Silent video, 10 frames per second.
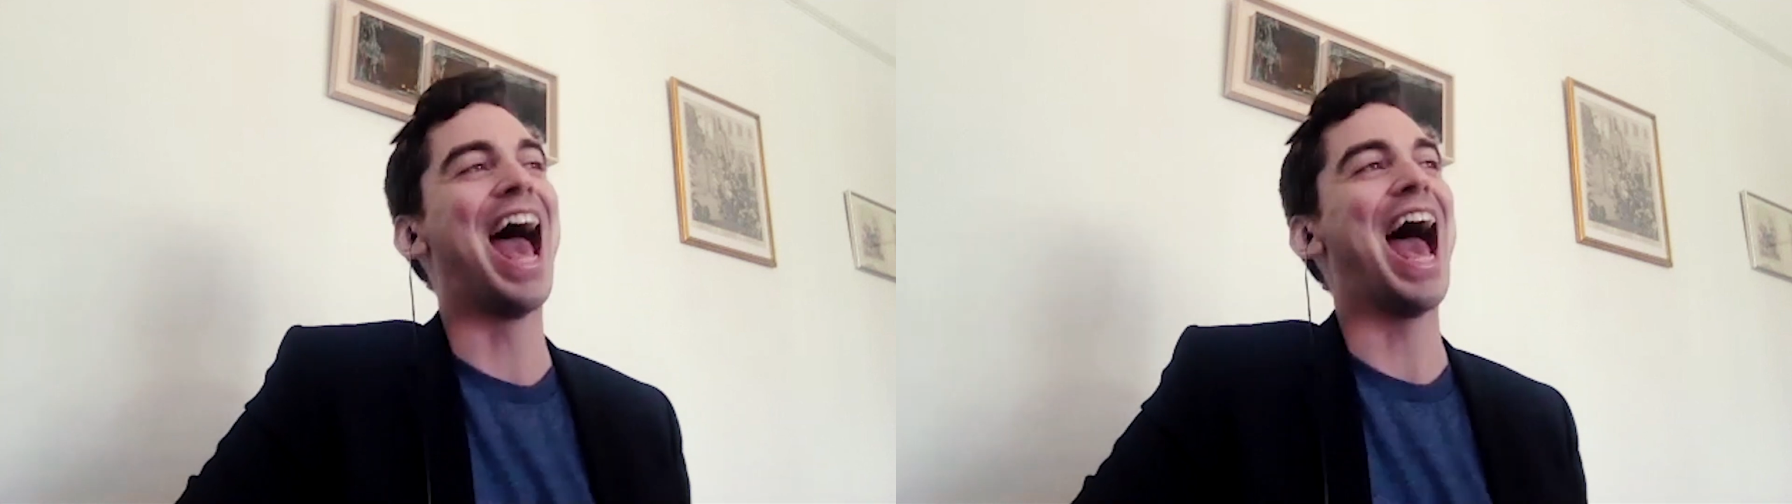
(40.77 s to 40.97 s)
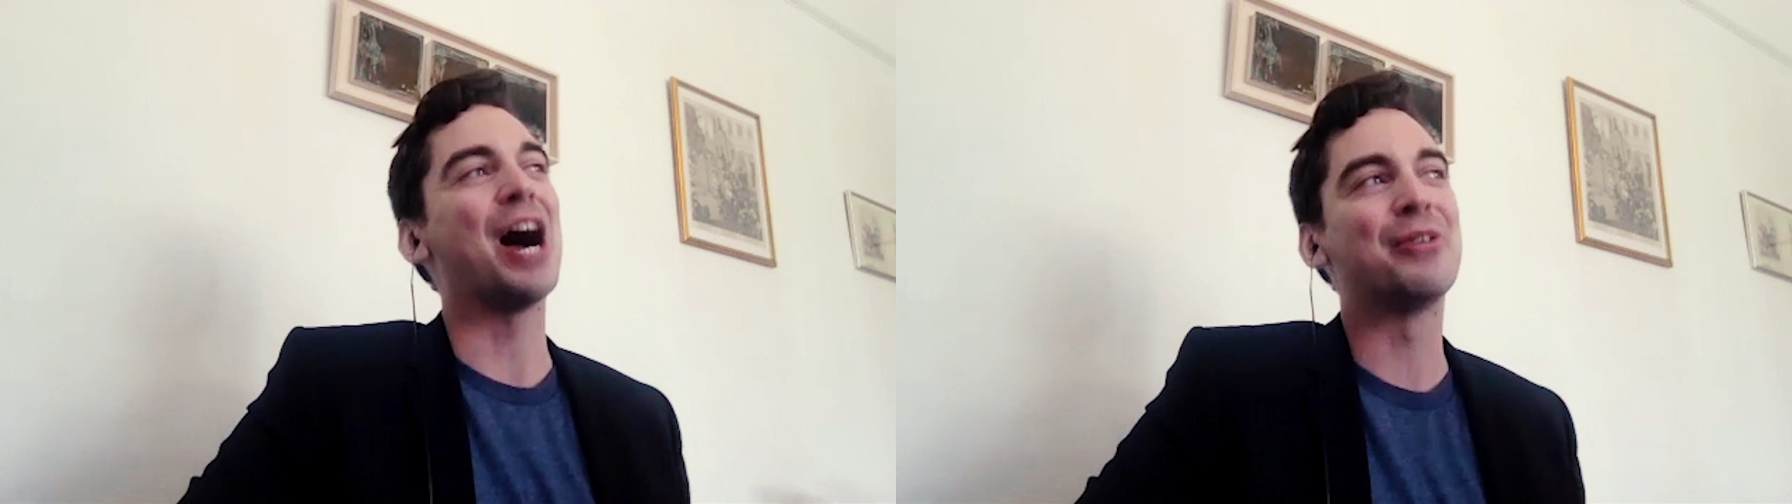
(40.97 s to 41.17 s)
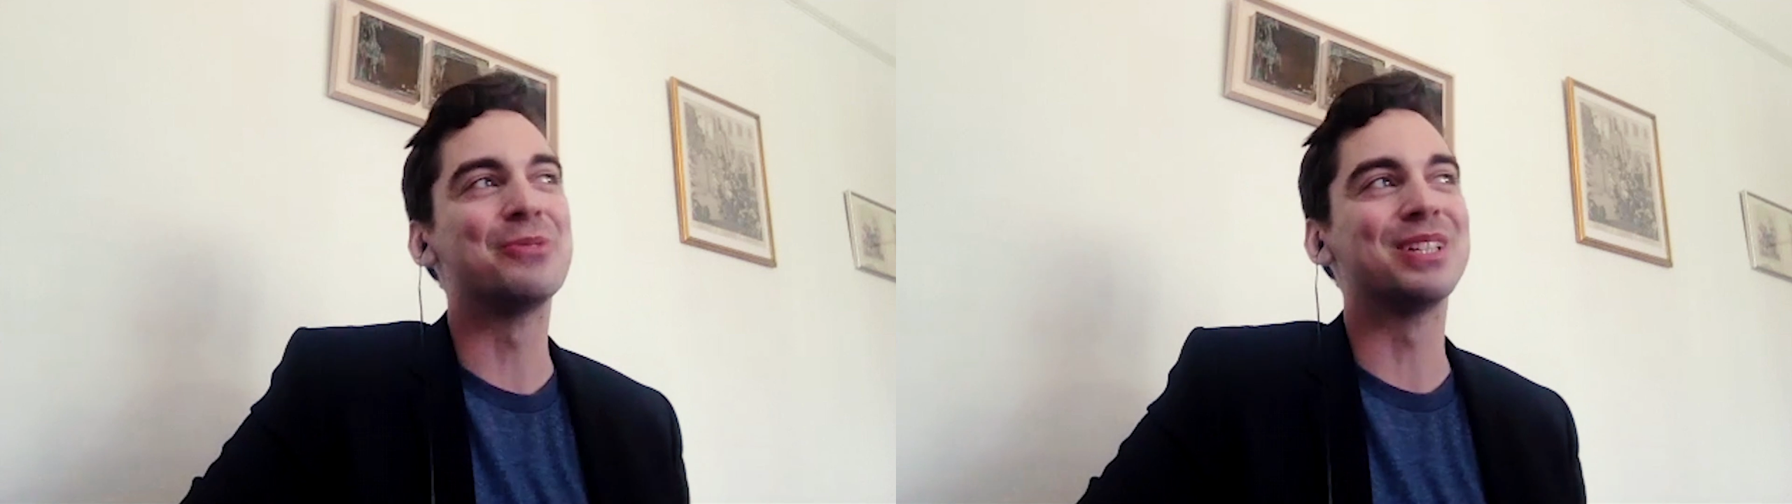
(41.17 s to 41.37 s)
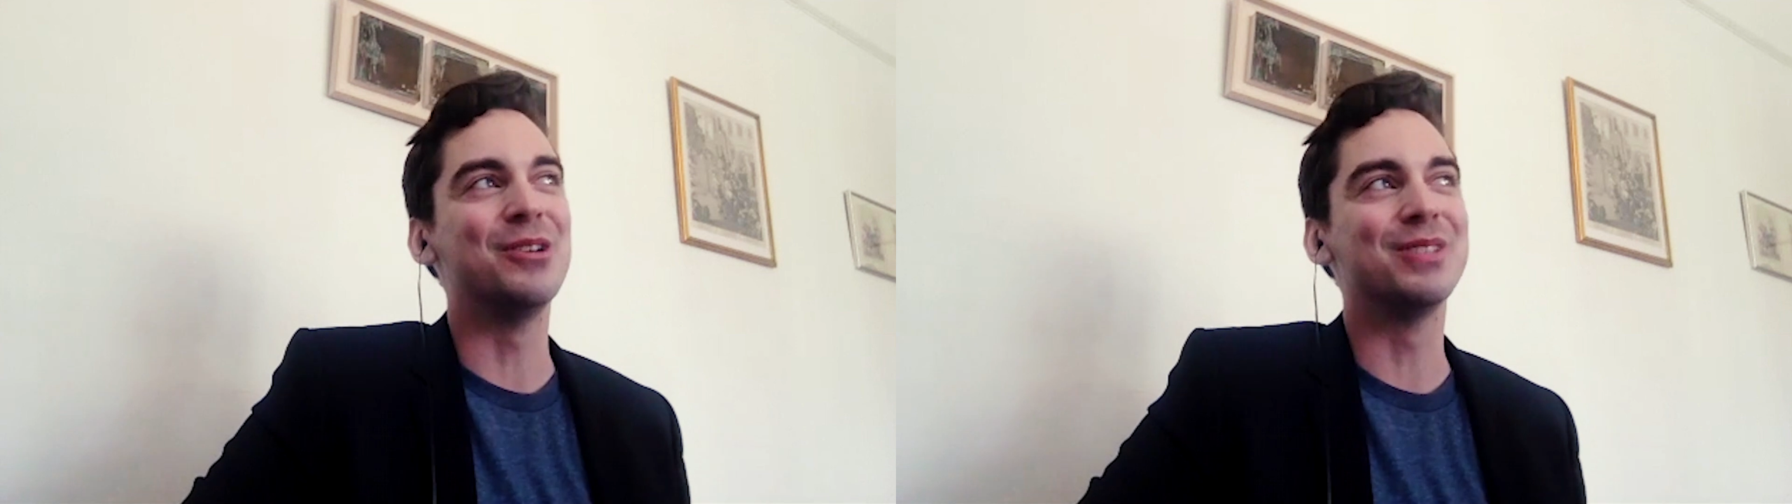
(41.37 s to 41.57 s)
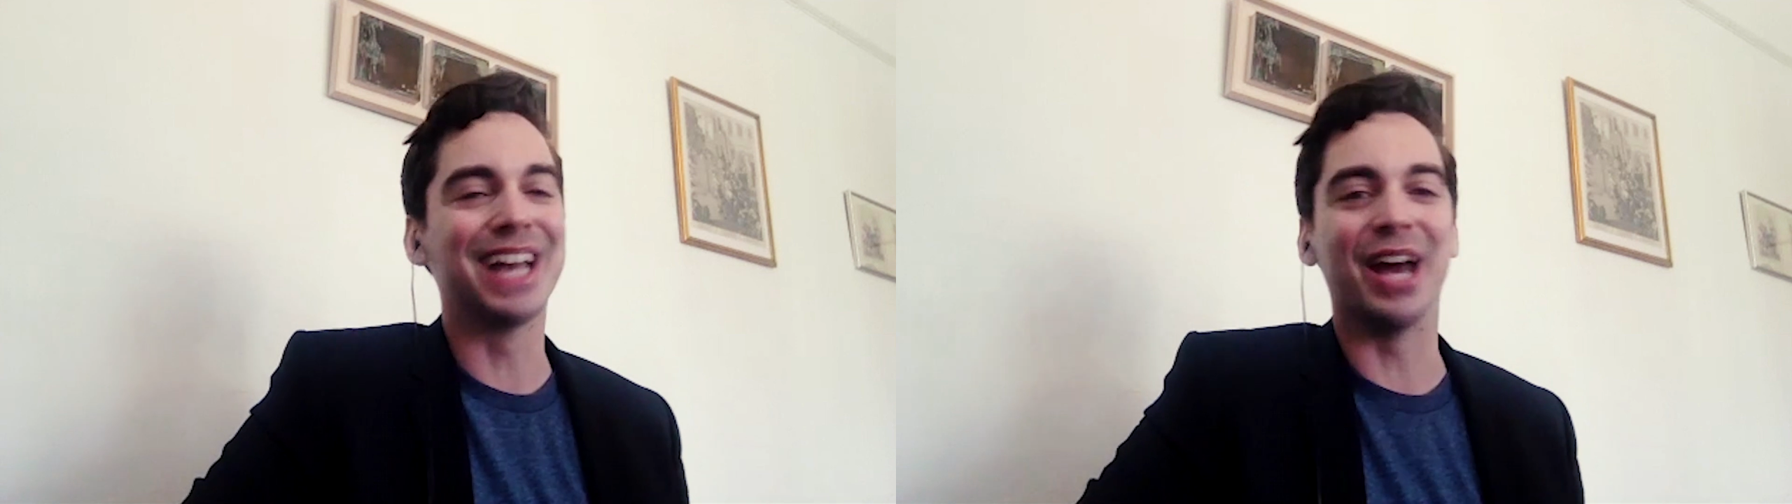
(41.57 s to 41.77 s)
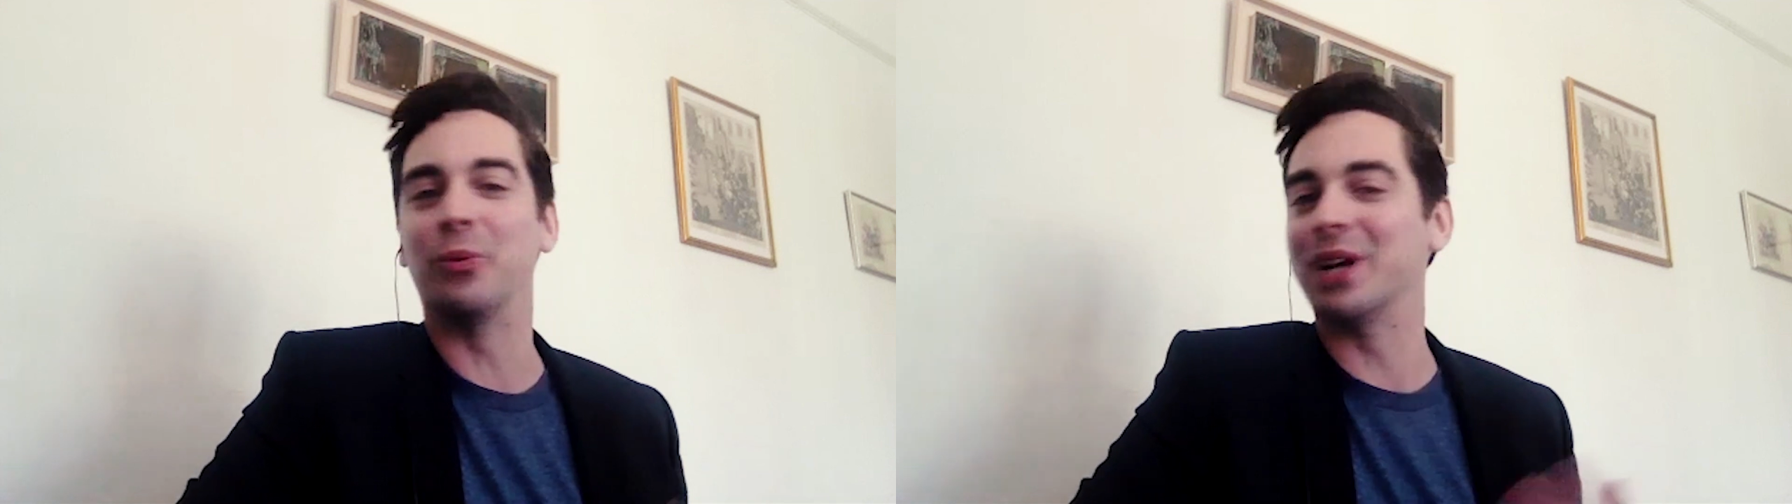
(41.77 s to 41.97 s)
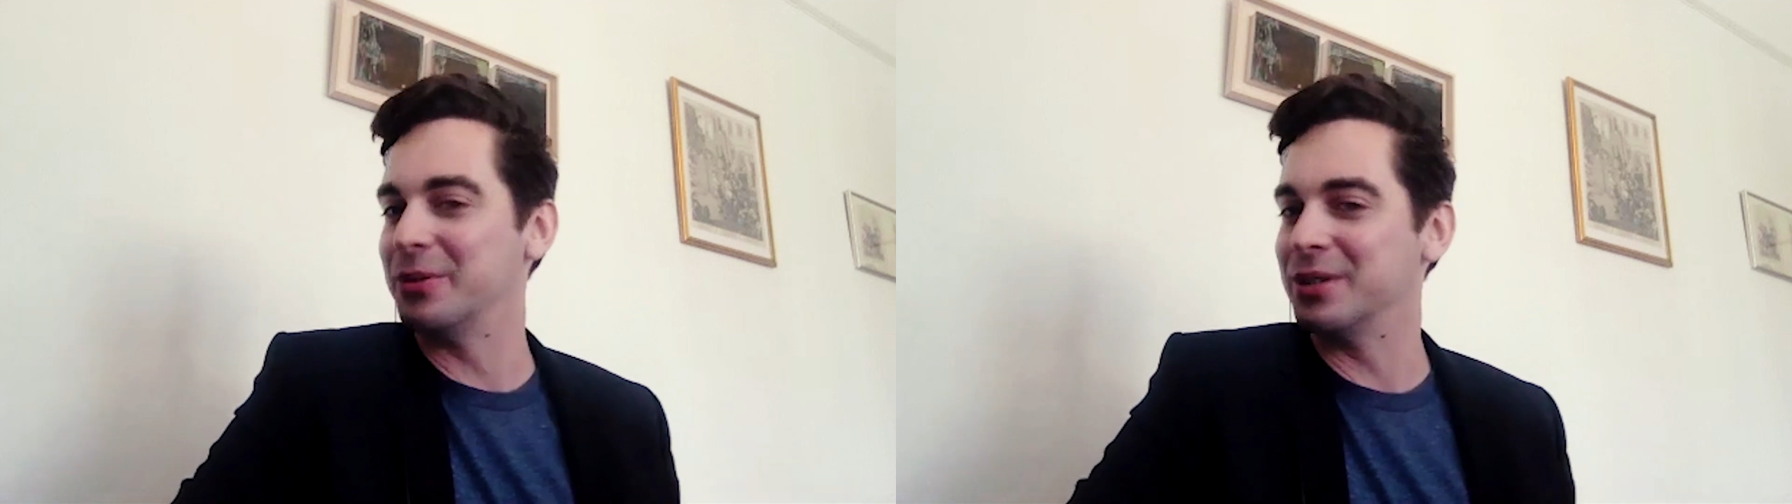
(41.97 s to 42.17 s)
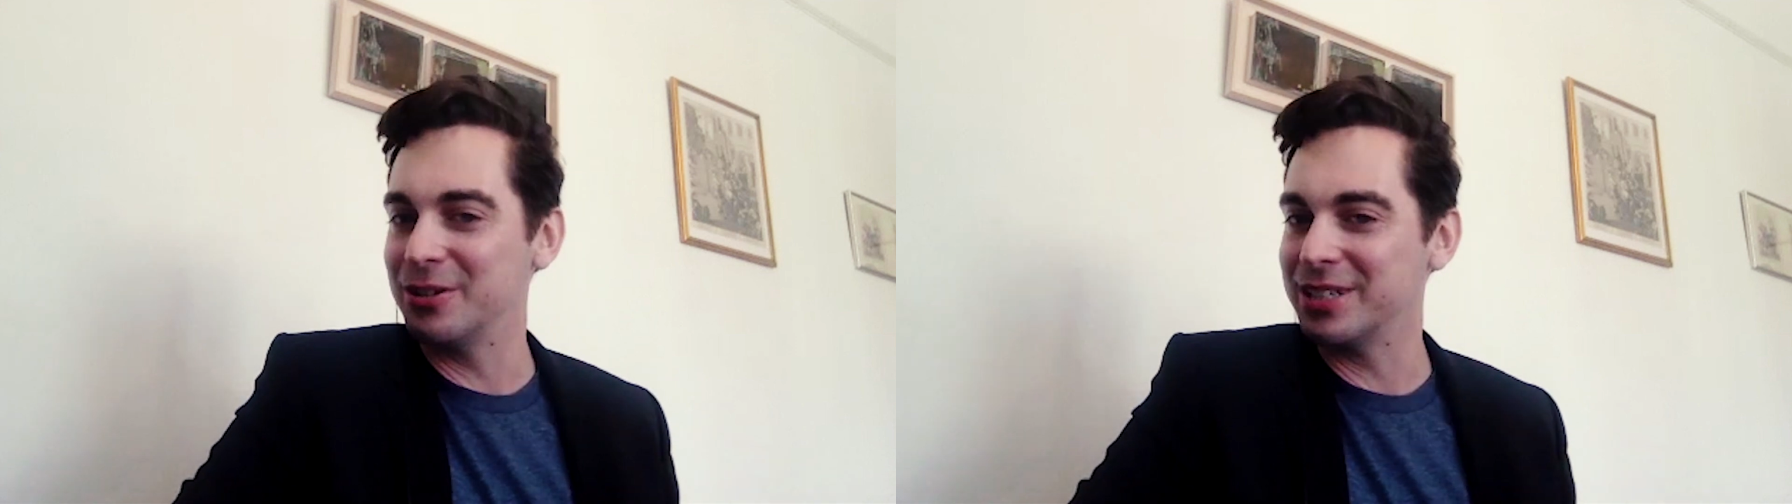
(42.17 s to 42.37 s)
how I was using it, what I
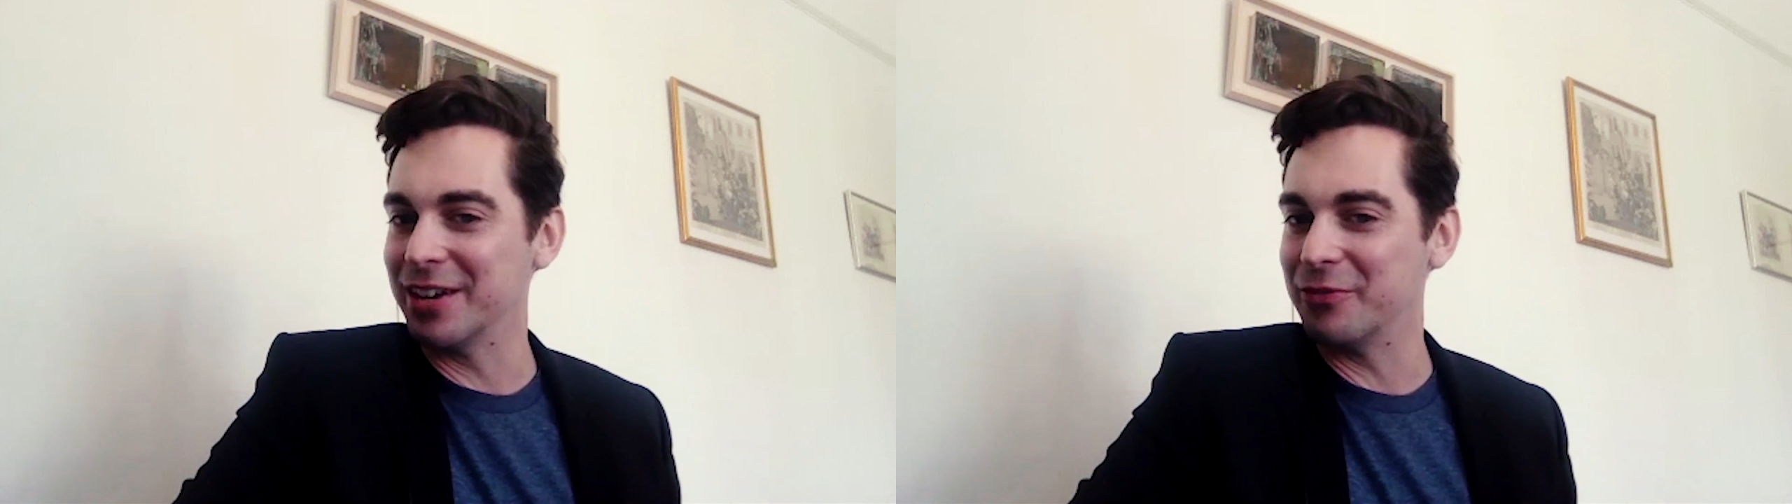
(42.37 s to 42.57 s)
was using it